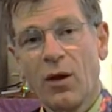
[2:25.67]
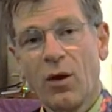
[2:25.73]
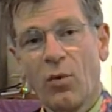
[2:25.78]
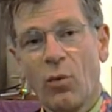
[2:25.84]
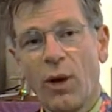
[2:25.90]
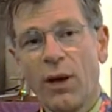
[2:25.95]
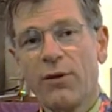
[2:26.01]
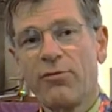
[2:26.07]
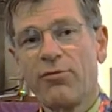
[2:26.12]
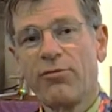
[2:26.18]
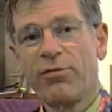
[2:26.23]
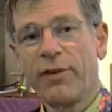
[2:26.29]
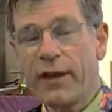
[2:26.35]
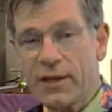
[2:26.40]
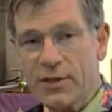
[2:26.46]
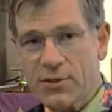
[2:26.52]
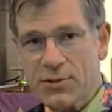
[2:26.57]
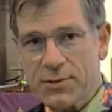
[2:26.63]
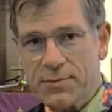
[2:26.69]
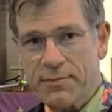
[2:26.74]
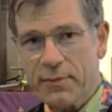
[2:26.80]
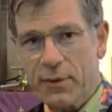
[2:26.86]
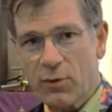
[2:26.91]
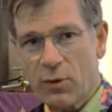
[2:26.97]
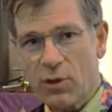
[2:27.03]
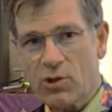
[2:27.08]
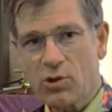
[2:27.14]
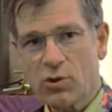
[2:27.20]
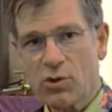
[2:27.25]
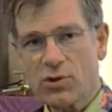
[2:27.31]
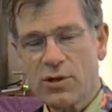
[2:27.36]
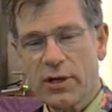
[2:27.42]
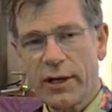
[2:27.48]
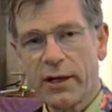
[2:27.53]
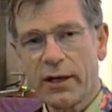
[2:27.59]
one face which
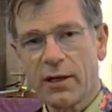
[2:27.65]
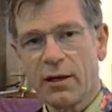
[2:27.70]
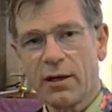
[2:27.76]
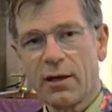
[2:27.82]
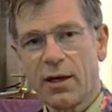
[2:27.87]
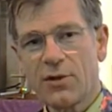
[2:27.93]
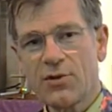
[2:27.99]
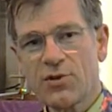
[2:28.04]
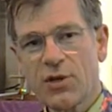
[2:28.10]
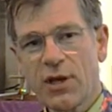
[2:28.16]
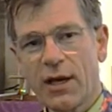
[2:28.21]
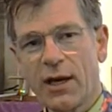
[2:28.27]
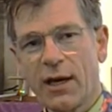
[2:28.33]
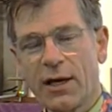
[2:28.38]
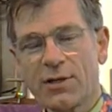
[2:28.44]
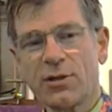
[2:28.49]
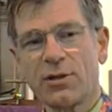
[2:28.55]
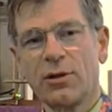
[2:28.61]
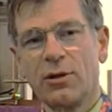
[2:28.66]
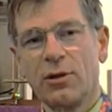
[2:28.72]
looks like a sad